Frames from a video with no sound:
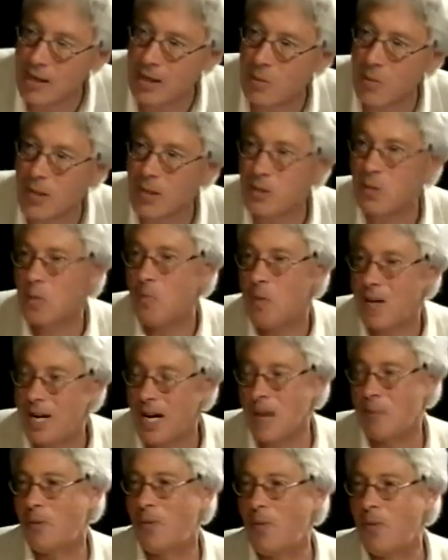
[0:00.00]
So once we
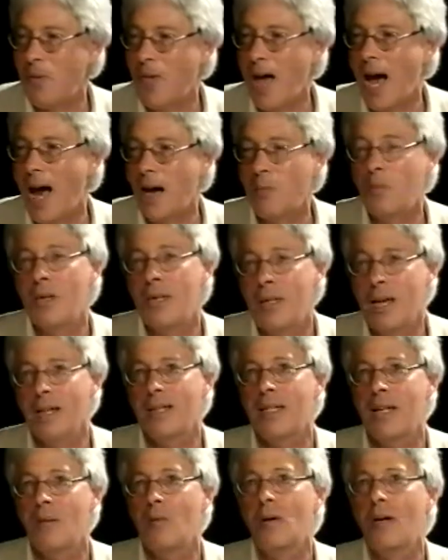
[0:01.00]
pick up on that, we
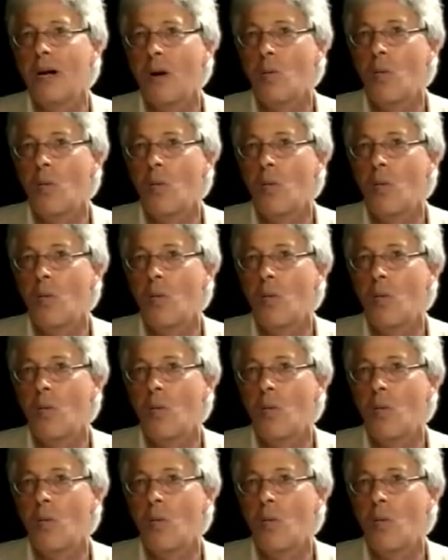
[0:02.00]
then say, well,